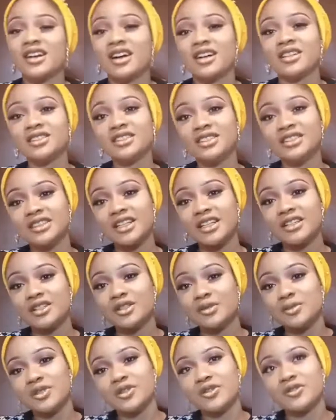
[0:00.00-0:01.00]
I understand a
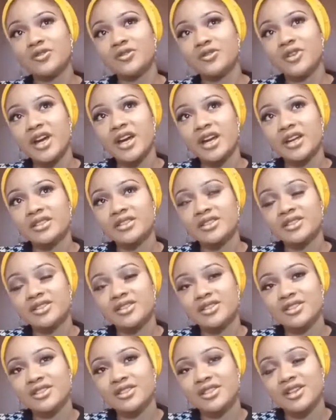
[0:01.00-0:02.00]
little bit of
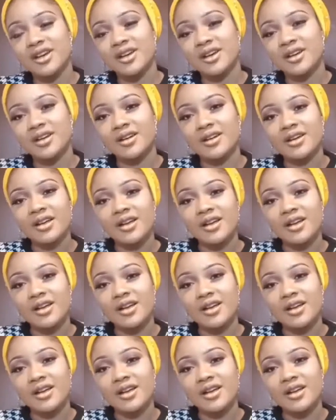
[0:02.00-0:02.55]
French, yeah.